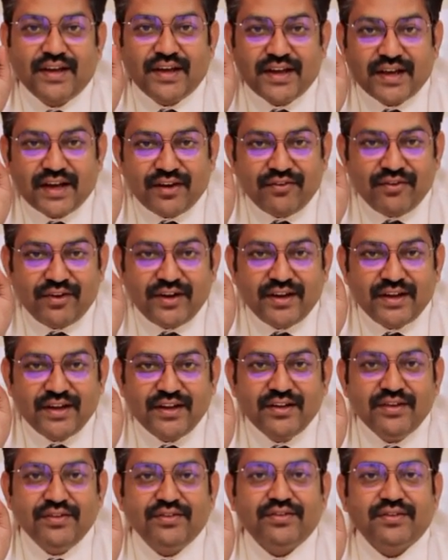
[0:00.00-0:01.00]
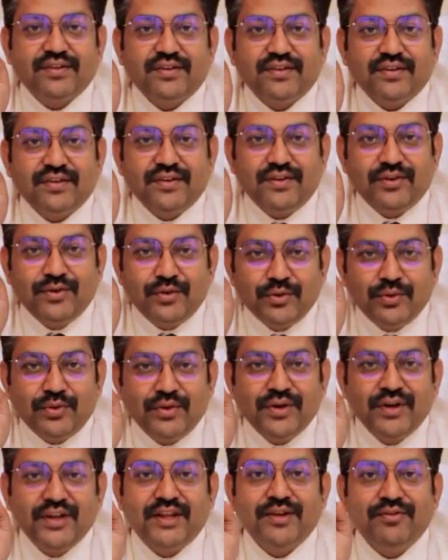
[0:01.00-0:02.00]
Cavities
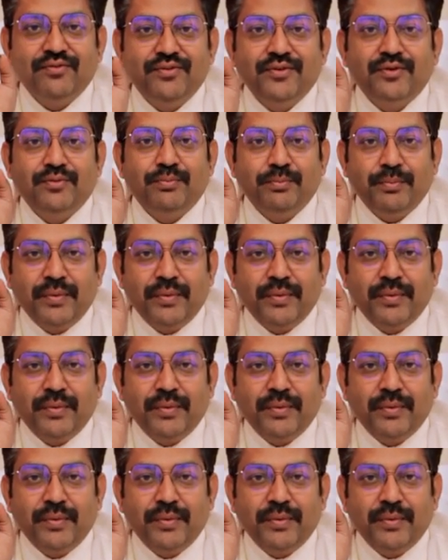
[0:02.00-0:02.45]
don't give you